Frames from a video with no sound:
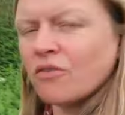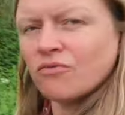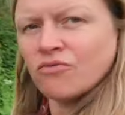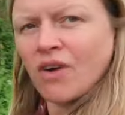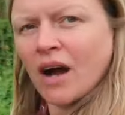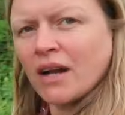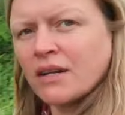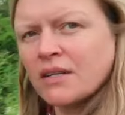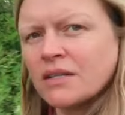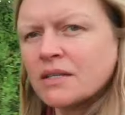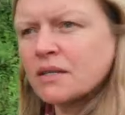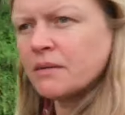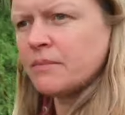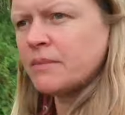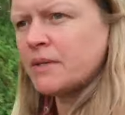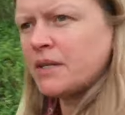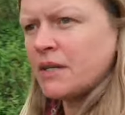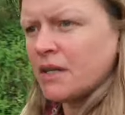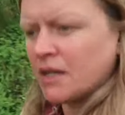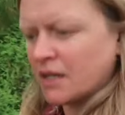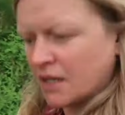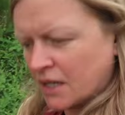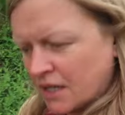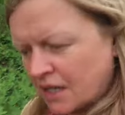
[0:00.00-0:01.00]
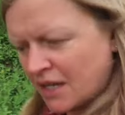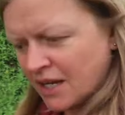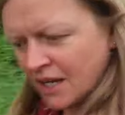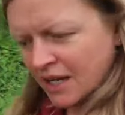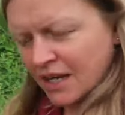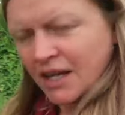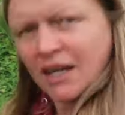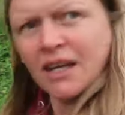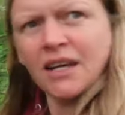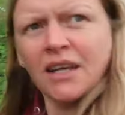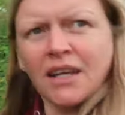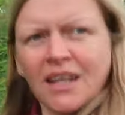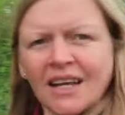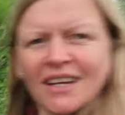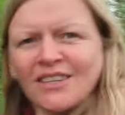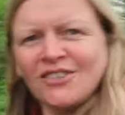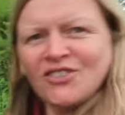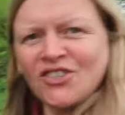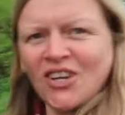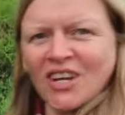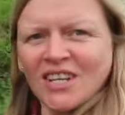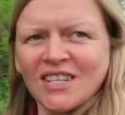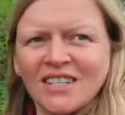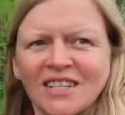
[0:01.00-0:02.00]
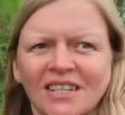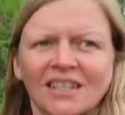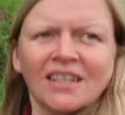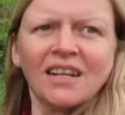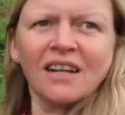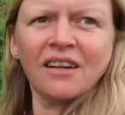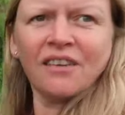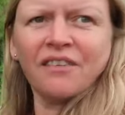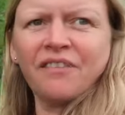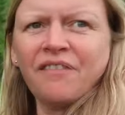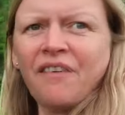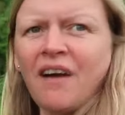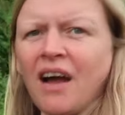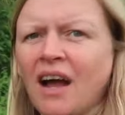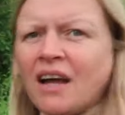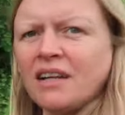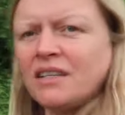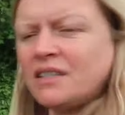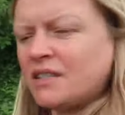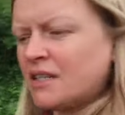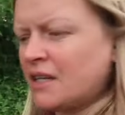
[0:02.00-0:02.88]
a random and interesting little find.